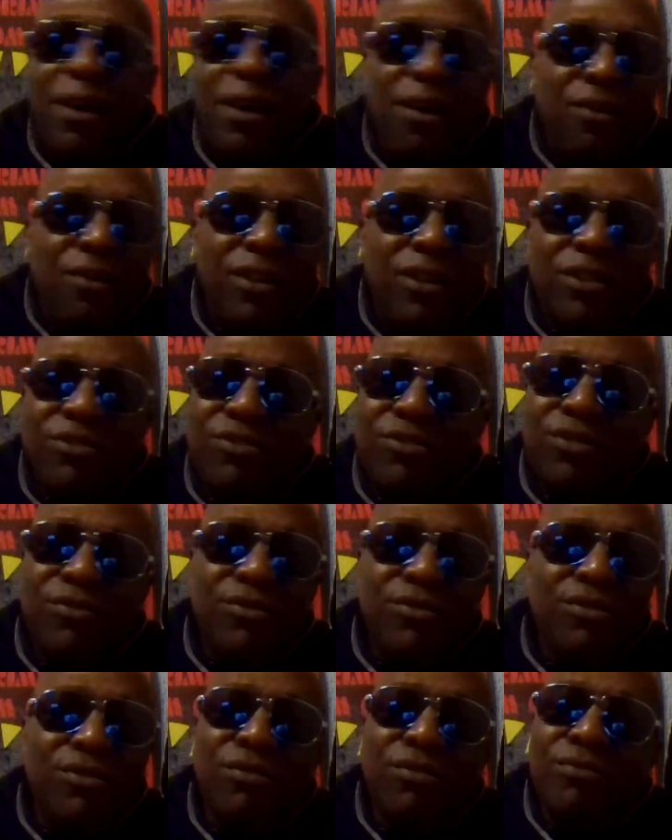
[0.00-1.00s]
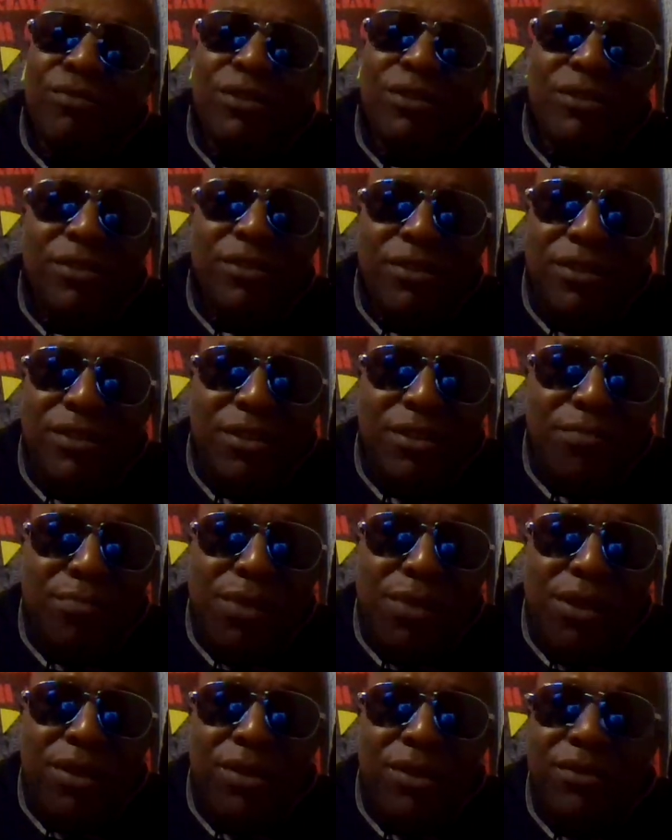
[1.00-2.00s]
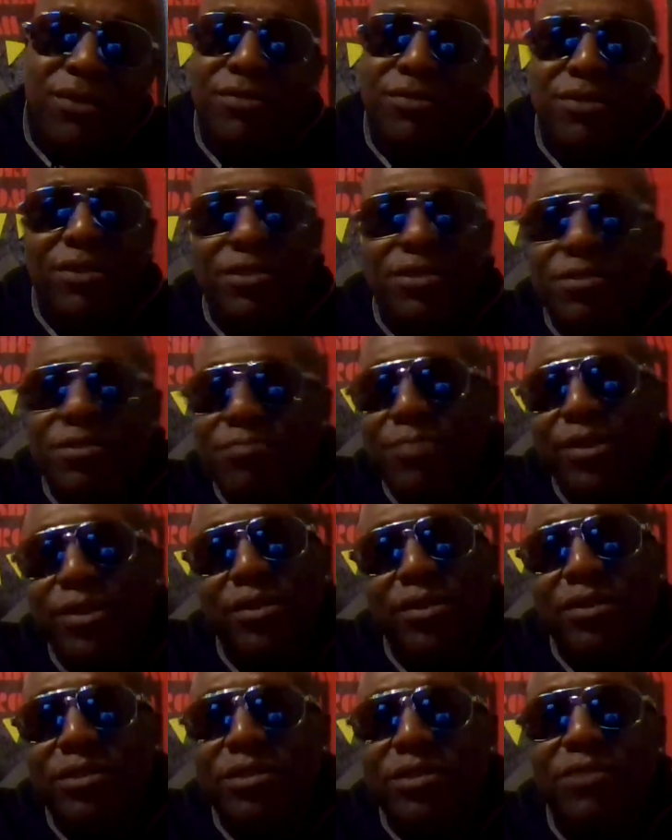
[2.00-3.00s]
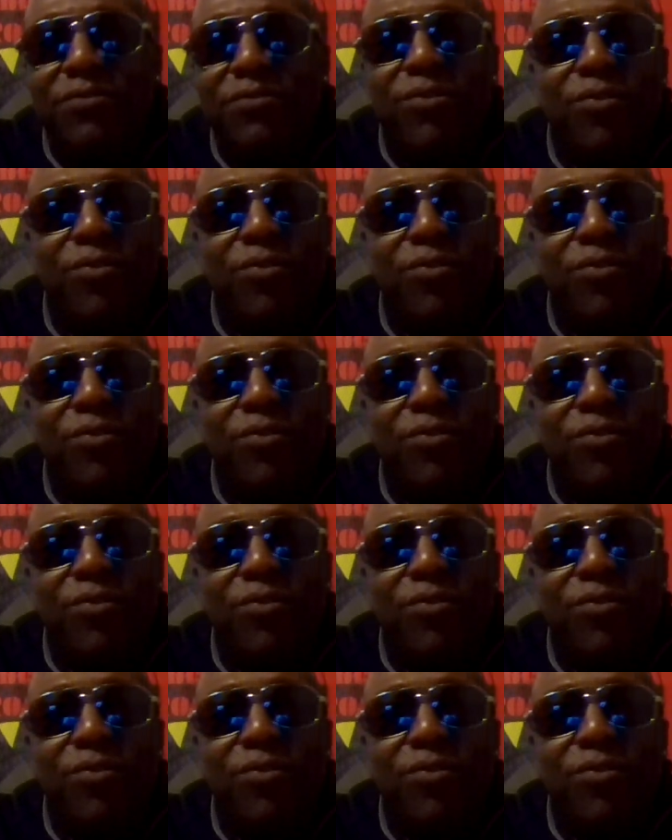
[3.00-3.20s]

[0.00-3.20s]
All that jewelry, you don't really need it, man. You just making yourself a